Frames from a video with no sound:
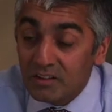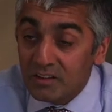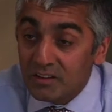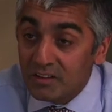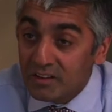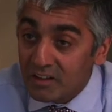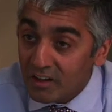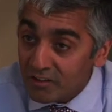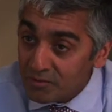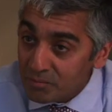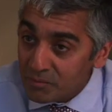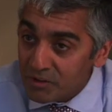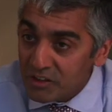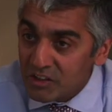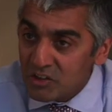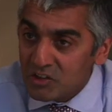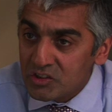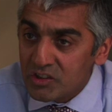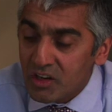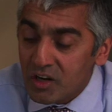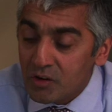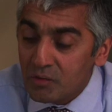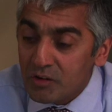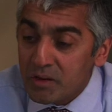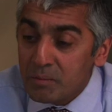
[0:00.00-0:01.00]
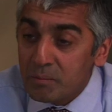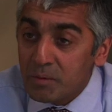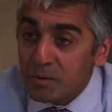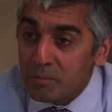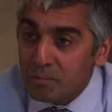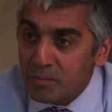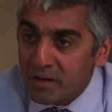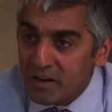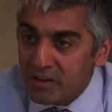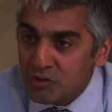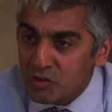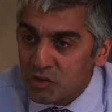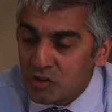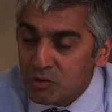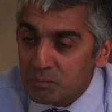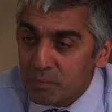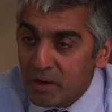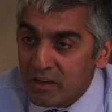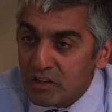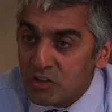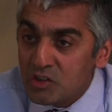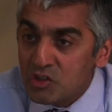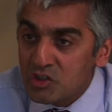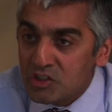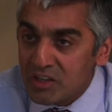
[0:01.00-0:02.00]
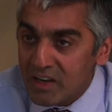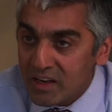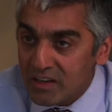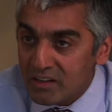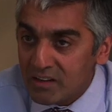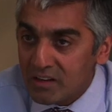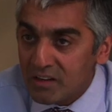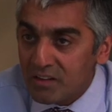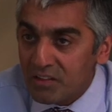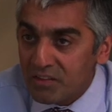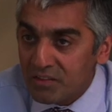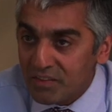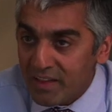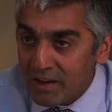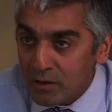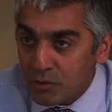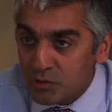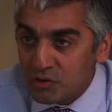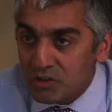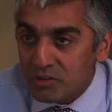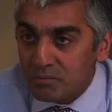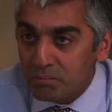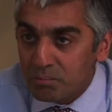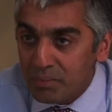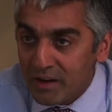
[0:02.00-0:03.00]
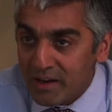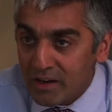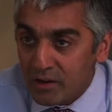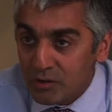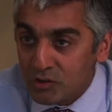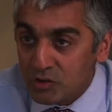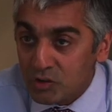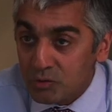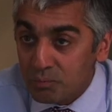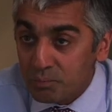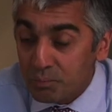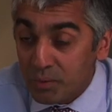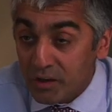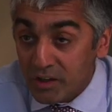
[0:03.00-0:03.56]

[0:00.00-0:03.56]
the government is currently prepared to spend £10,000